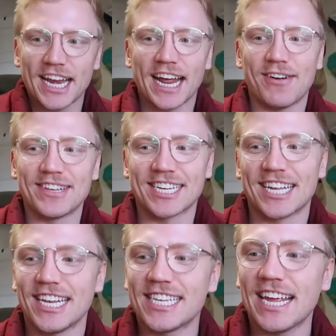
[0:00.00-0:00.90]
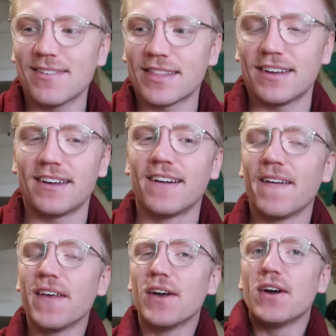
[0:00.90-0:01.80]
And I wasn't gonna take the
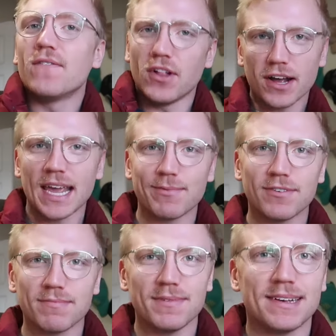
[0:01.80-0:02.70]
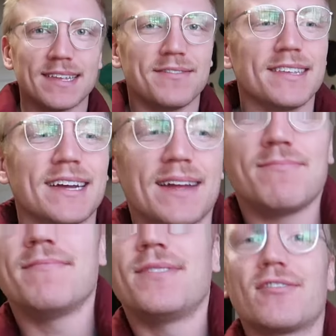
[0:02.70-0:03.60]
vlog camera with me because I was like,
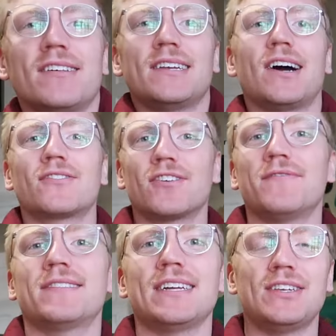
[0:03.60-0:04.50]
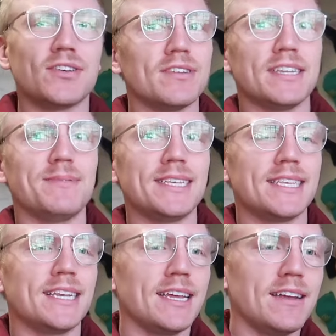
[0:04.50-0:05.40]
I'm literally in a doctor office. I don't need to be
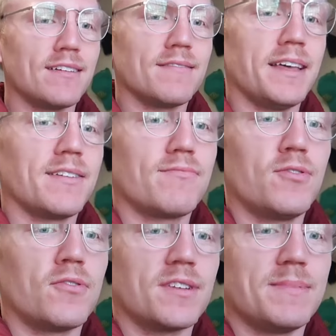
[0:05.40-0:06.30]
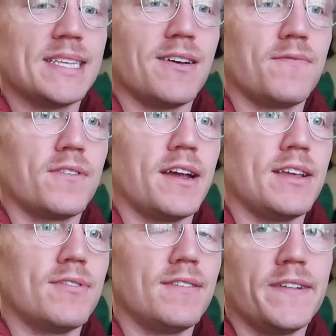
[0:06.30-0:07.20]
sitting here, like, recording myself or
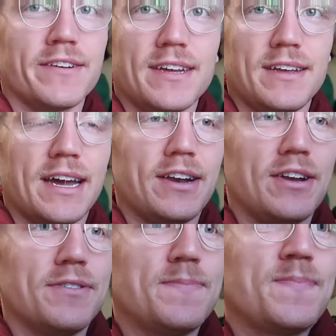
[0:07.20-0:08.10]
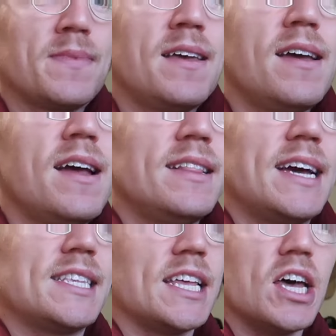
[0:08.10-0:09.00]
anyone. Very, I don't know.
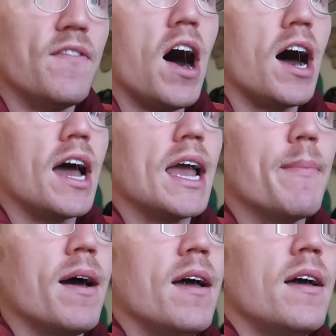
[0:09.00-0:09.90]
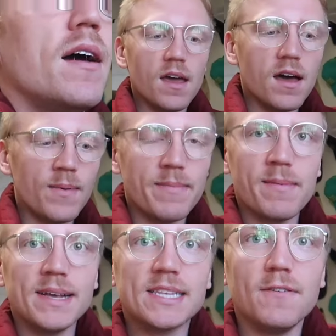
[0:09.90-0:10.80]
That's not the vibe. Um, I
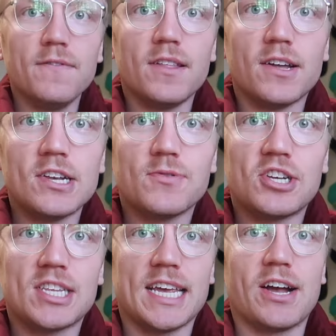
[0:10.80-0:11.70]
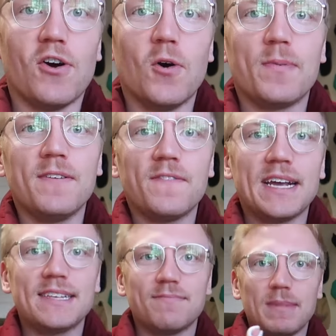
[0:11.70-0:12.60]
made myself lunch, which is like an
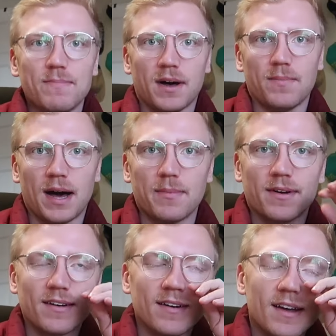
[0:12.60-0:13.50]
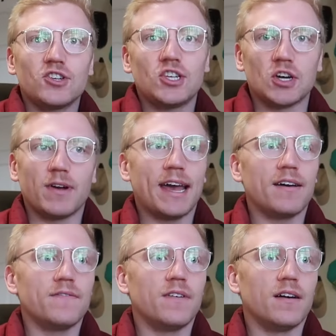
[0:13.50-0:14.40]
open-faced meatball bomber. So just don't
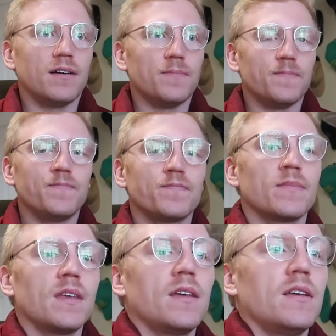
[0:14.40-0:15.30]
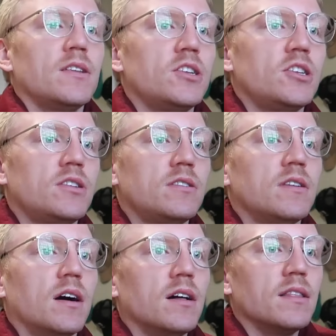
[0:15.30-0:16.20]
have, um,
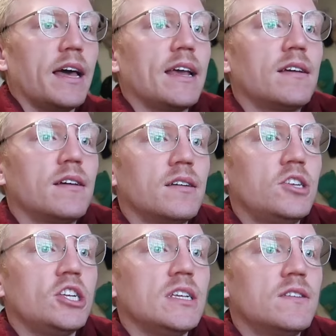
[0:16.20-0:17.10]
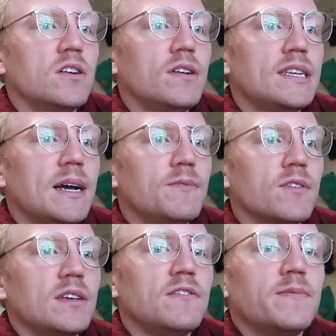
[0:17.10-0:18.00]
like, cheese to go on top.
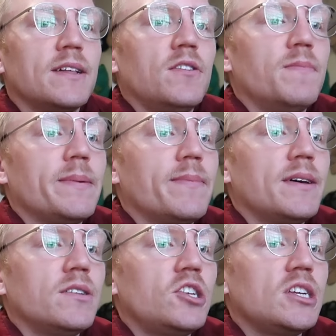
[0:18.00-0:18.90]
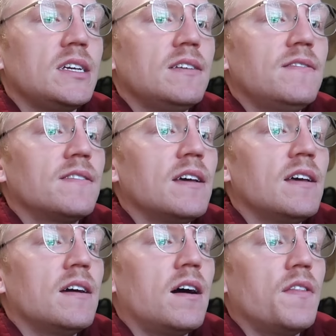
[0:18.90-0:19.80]
So I used my little Babybel cheese
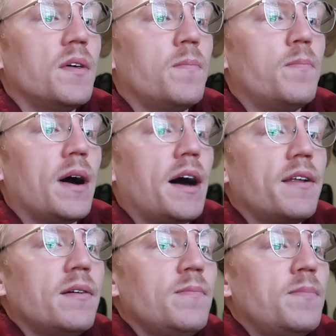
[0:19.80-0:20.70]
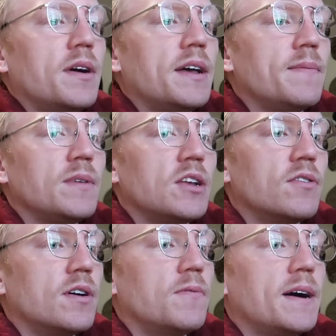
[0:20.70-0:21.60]
on the bottom, but you
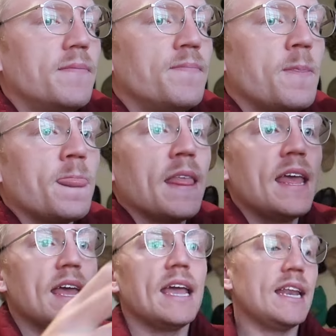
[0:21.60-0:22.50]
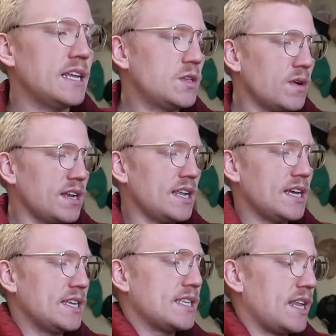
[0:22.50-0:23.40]
know, oh well. It is what it
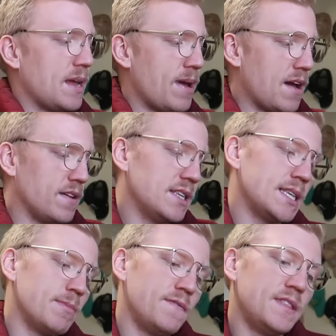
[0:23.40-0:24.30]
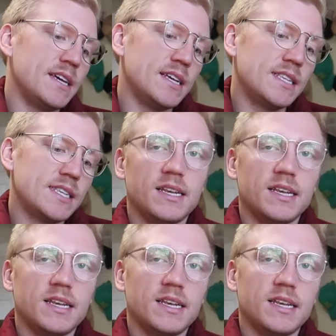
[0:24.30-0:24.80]
is, and I'm having some of this